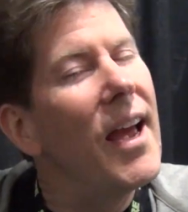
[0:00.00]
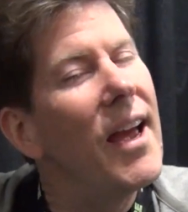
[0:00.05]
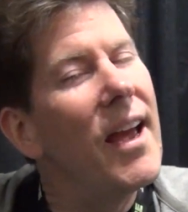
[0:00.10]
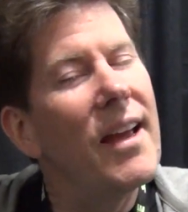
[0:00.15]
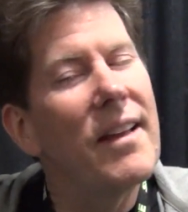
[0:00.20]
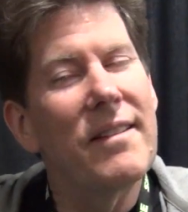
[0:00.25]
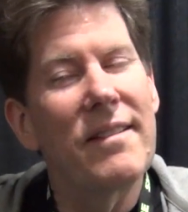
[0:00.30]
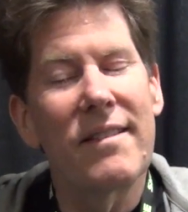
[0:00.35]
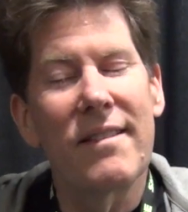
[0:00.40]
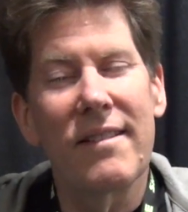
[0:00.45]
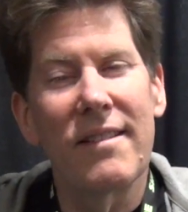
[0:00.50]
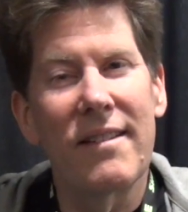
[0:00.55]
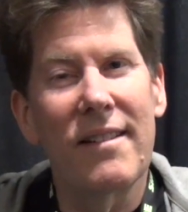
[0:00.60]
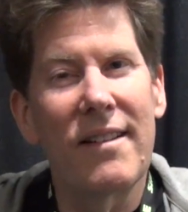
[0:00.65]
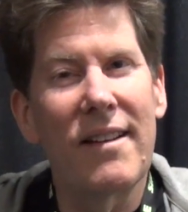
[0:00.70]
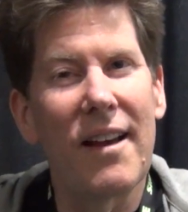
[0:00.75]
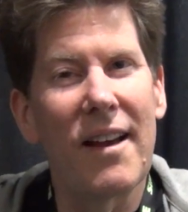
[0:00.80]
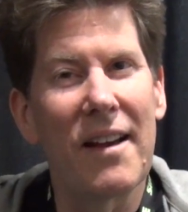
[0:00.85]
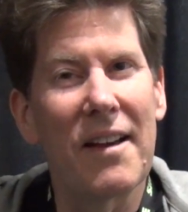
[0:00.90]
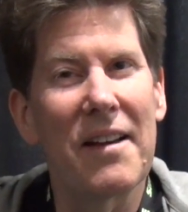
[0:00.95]

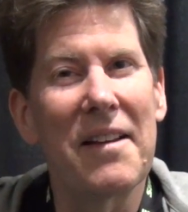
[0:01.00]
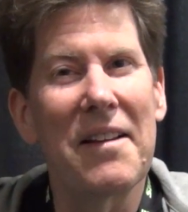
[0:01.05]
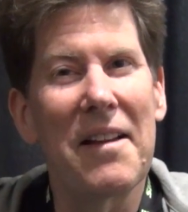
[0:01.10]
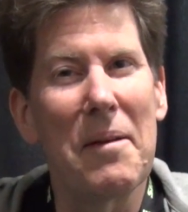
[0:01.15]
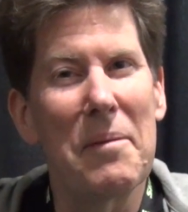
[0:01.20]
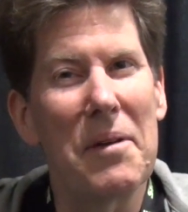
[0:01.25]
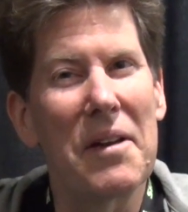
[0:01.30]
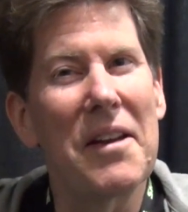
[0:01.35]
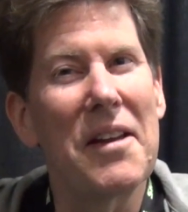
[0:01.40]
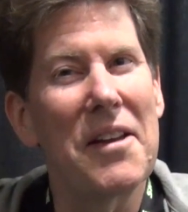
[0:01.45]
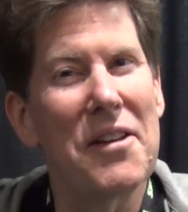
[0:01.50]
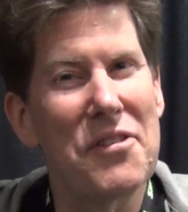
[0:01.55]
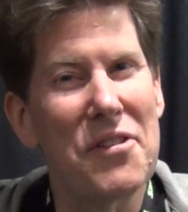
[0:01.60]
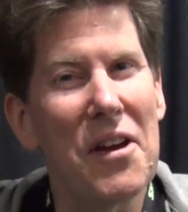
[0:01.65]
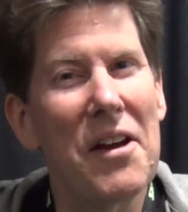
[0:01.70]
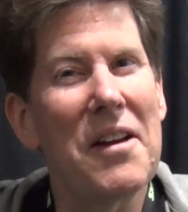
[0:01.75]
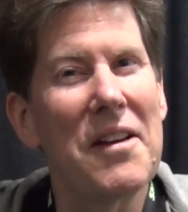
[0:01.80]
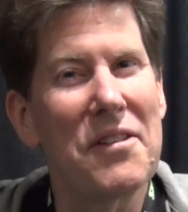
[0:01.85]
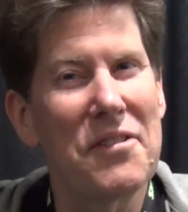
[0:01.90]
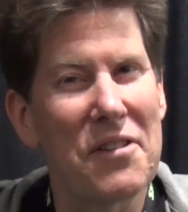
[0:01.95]

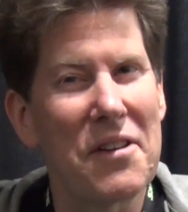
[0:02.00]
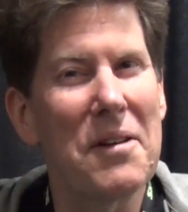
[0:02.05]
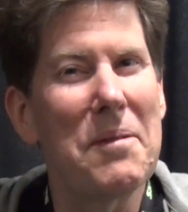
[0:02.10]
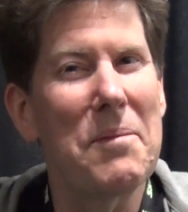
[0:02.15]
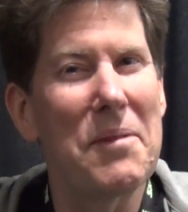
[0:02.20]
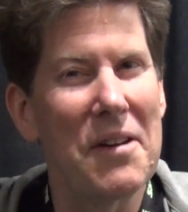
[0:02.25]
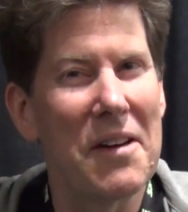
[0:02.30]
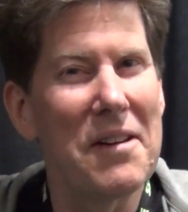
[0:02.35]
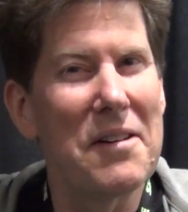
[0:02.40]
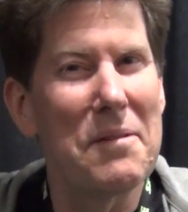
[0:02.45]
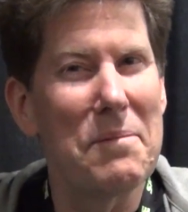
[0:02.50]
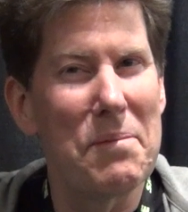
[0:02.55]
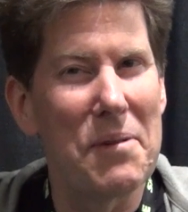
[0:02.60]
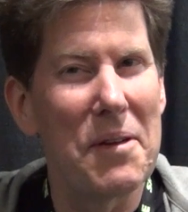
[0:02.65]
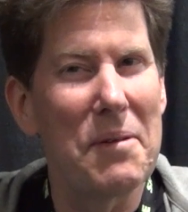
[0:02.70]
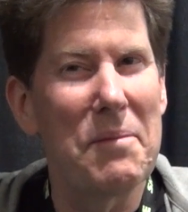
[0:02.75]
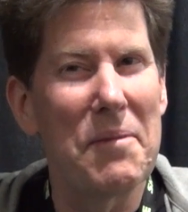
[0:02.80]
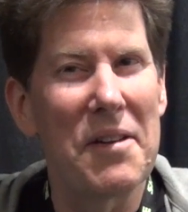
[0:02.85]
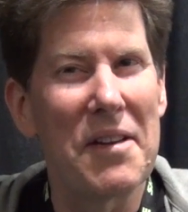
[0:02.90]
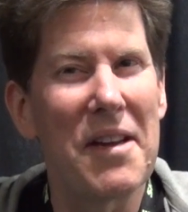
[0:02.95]
it's going to be hard to
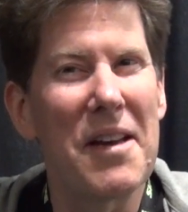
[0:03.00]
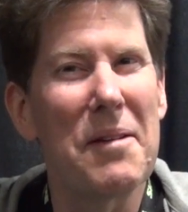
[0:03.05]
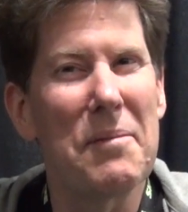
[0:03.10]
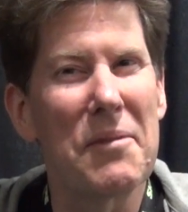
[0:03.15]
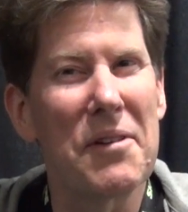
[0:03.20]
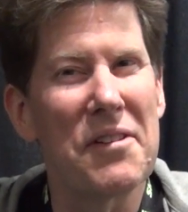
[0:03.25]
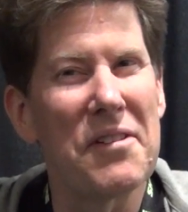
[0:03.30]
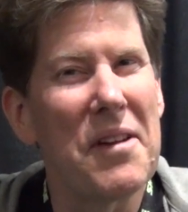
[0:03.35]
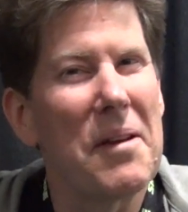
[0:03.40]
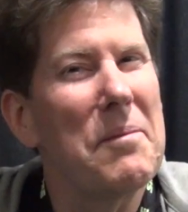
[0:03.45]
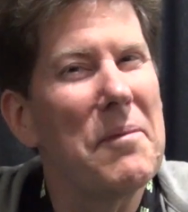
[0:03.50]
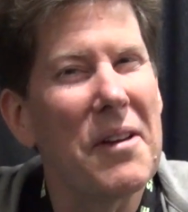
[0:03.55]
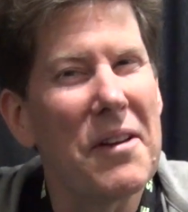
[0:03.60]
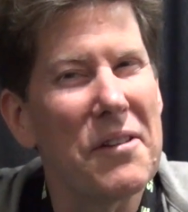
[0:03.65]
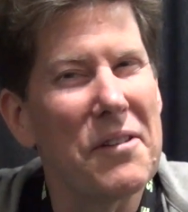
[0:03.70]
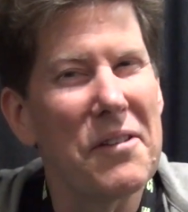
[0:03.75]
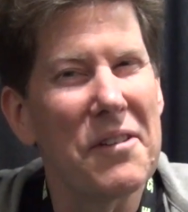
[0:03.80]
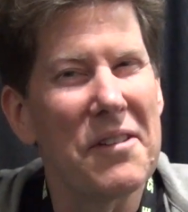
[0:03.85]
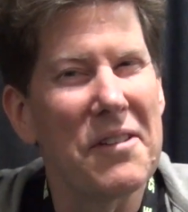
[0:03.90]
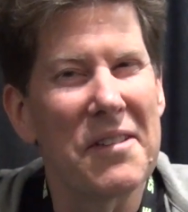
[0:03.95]
pin me down, because I'm
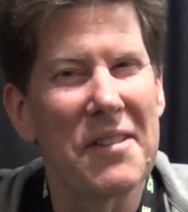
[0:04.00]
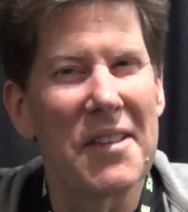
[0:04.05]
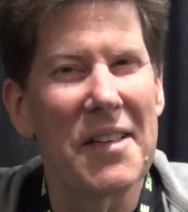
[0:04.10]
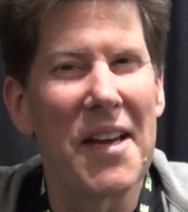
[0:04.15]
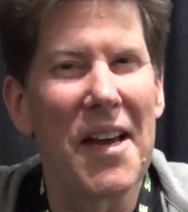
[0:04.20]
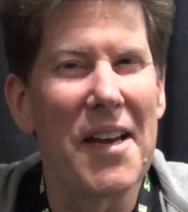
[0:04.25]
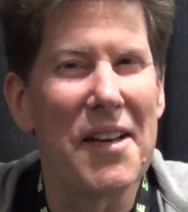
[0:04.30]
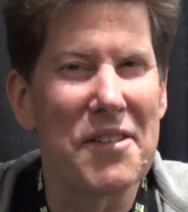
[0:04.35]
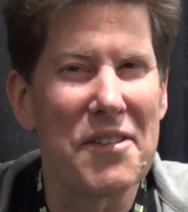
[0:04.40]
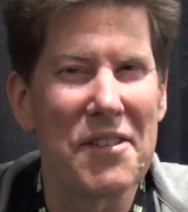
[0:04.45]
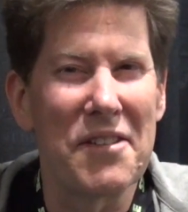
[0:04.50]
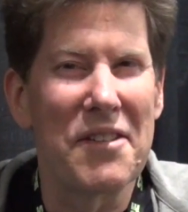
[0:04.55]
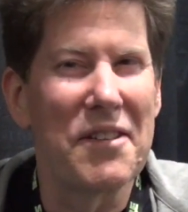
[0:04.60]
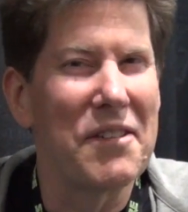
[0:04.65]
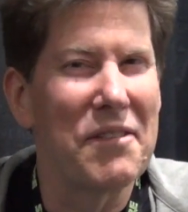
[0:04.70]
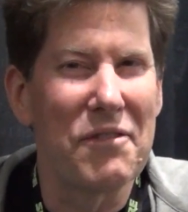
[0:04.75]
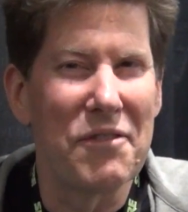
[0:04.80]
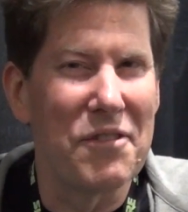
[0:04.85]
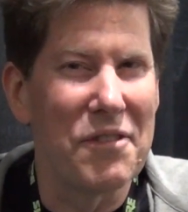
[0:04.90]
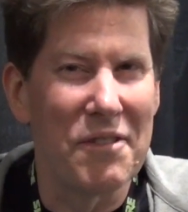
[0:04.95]
not good at the
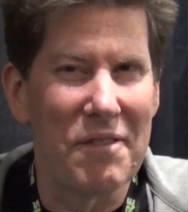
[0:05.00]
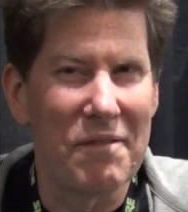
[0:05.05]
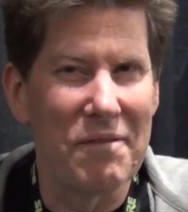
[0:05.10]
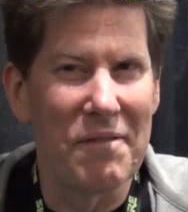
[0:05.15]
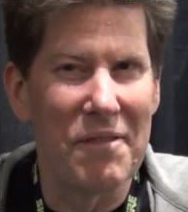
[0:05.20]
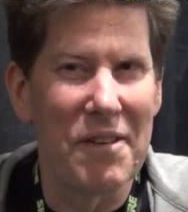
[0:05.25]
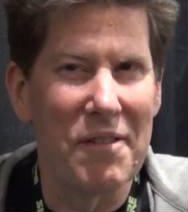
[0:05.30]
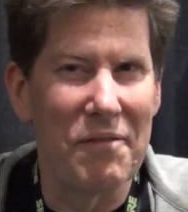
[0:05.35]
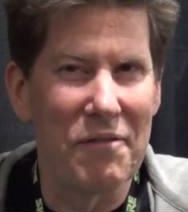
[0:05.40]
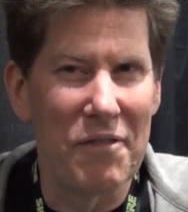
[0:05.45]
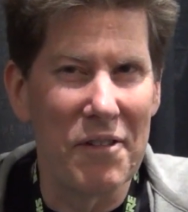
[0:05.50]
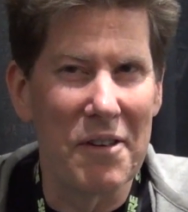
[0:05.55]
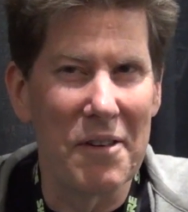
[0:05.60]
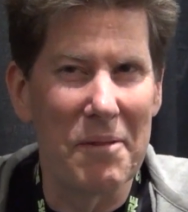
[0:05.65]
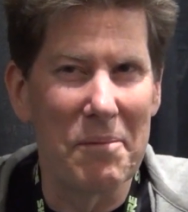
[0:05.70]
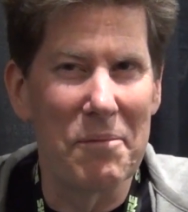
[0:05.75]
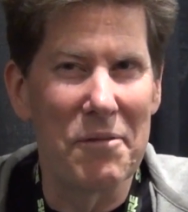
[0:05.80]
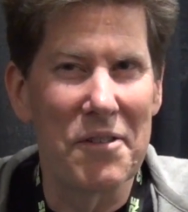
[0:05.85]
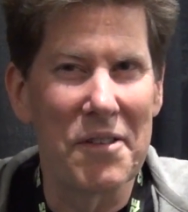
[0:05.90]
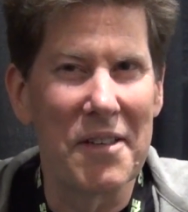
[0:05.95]
adjectives and
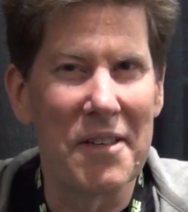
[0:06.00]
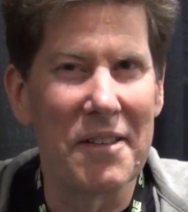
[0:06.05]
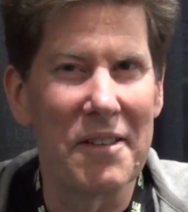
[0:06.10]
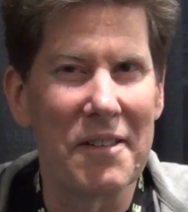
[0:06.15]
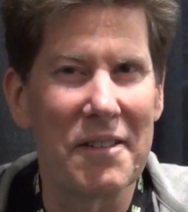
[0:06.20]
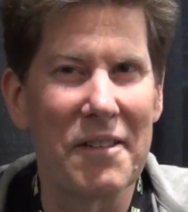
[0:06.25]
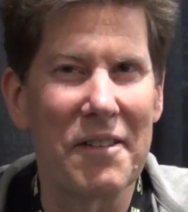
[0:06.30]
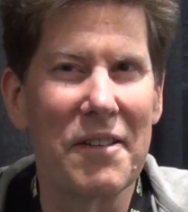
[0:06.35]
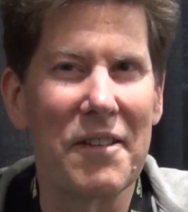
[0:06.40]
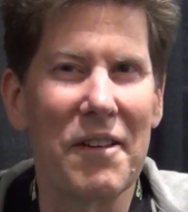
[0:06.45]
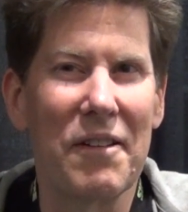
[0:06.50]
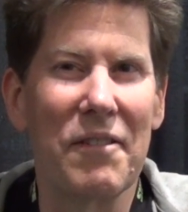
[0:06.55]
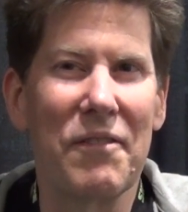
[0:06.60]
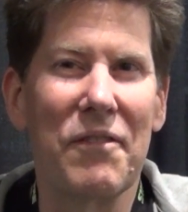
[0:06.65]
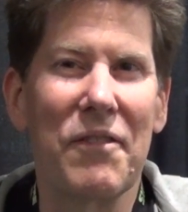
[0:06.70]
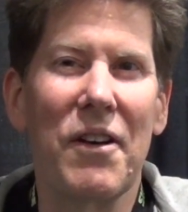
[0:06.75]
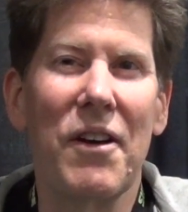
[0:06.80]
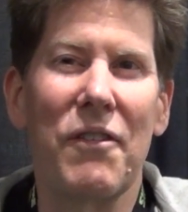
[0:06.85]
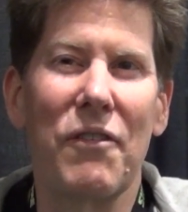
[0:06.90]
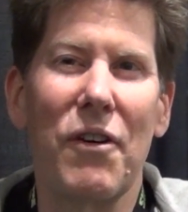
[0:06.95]
verbs either,
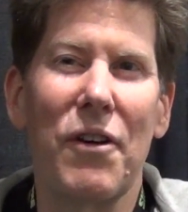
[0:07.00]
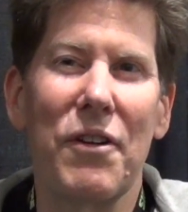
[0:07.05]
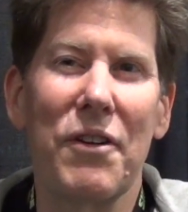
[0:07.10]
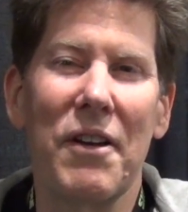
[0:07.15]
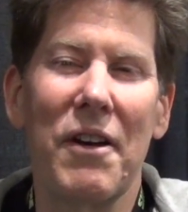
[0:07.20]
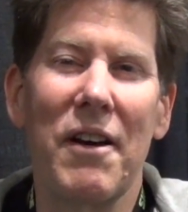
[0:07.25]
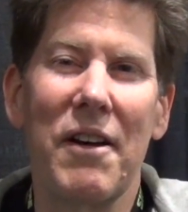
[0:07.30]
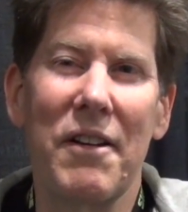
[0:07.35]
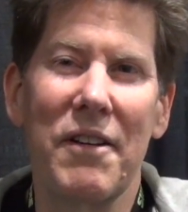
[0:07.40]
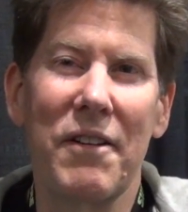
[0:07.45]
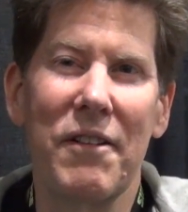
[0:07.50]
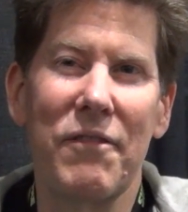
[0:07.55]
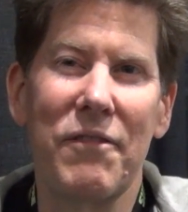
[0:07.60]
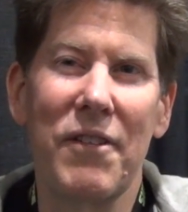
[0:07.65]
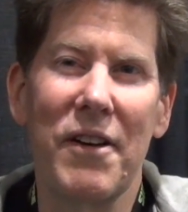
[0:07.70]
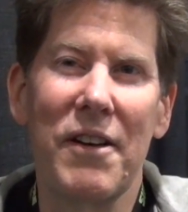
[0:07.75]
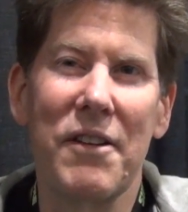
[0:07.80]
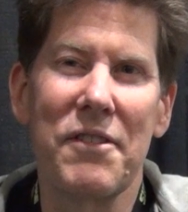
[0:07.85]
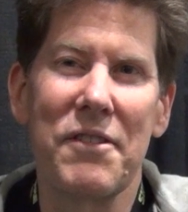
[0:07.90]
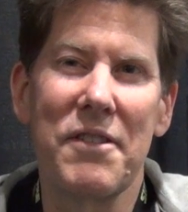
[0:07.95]
of all the
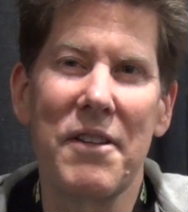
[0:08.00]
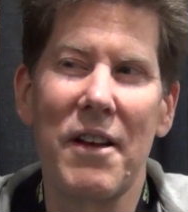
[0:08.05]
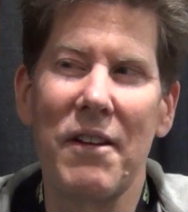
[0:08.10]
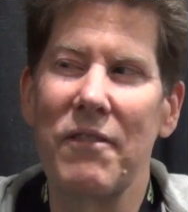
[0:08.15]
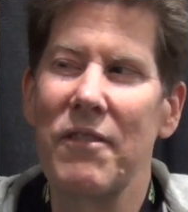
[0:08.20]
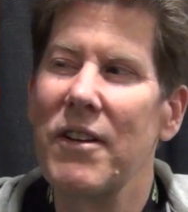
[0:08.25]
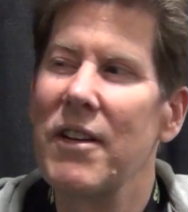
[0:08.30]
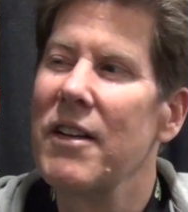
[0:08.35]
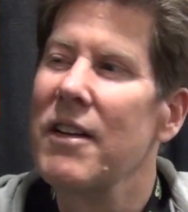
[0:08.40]
audiophile stuff.